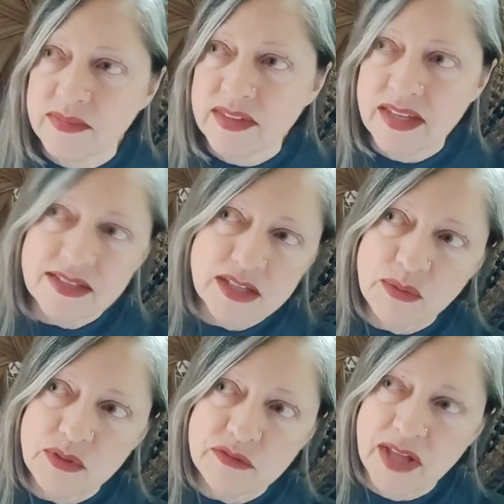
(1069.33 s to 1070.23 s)
things that
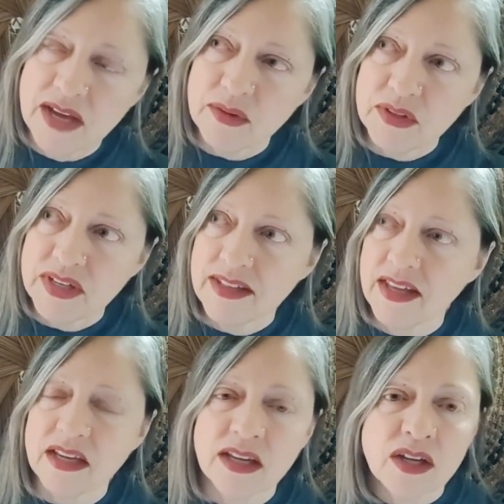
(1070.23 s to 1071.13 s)
were flowery,
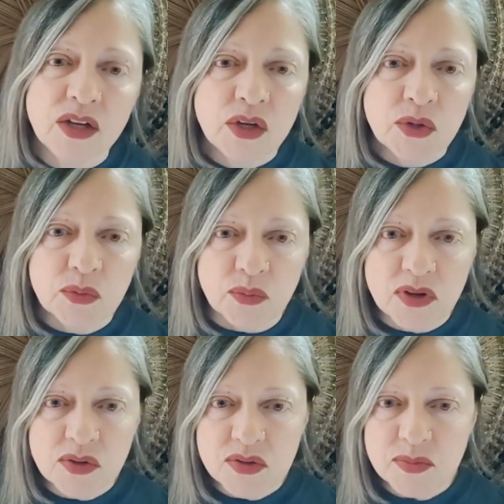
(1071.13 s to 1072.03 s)
like
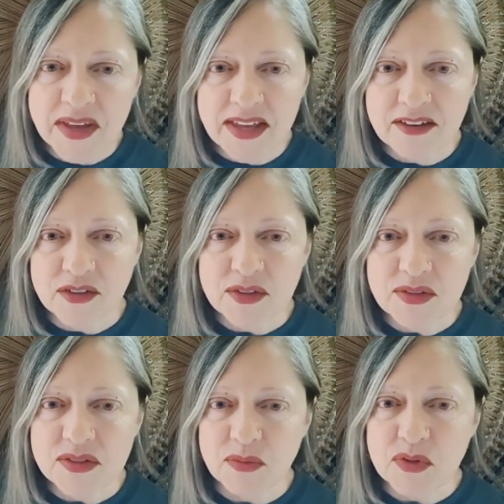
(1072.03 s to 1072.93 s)
rose
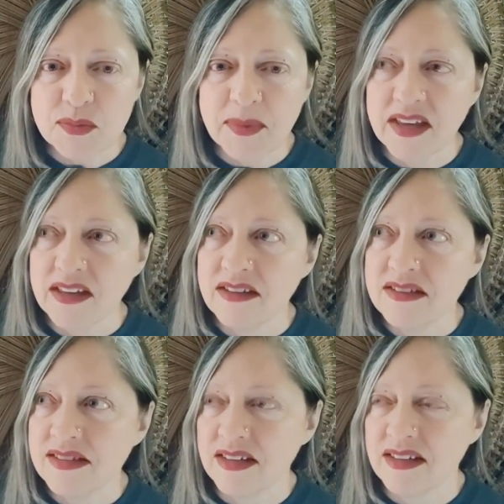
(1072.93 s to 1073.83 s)
petals, rose
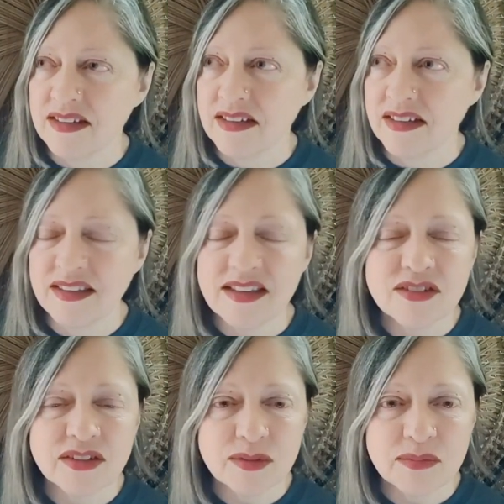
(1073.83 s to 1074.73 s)
buds, and
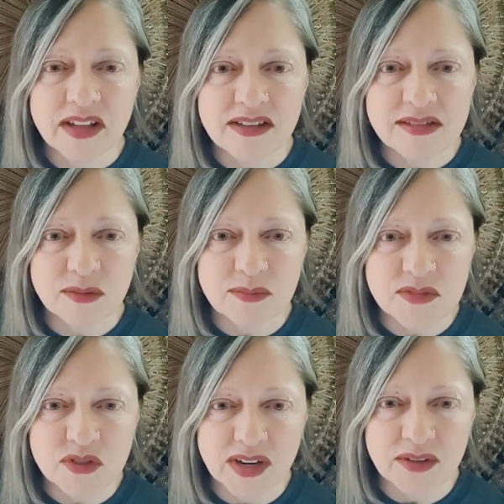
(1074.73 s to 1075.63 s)
calendula
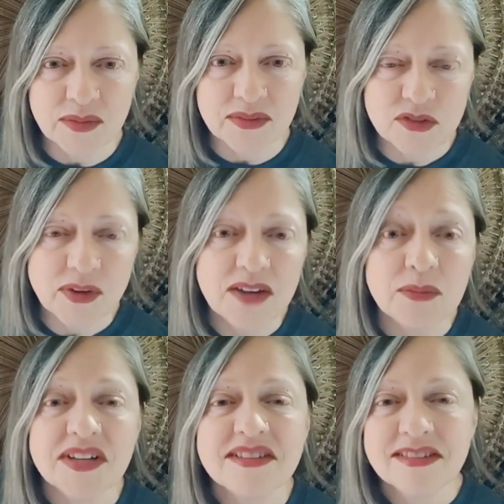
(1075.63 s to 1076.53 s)
blossoms, dried
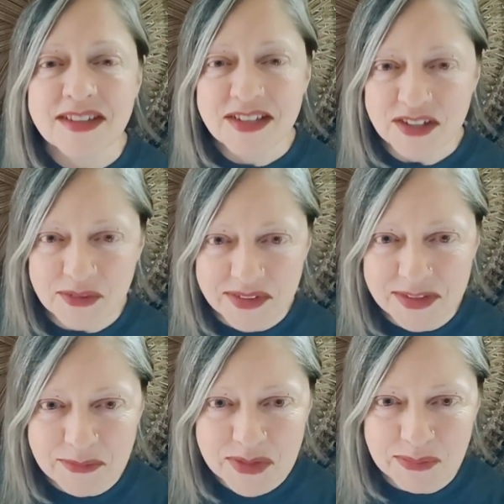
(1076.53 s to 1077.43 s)
ones. You don't want
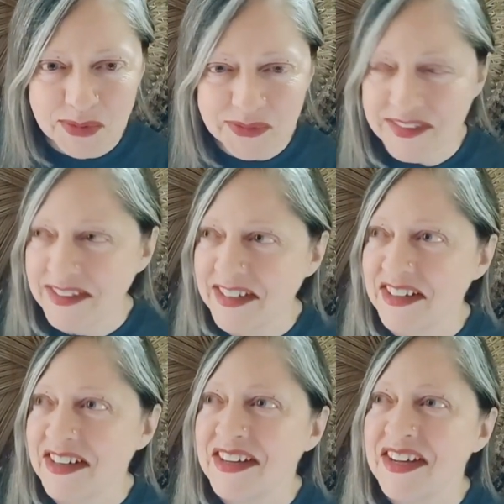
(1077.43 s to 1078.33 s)
them to mold in there.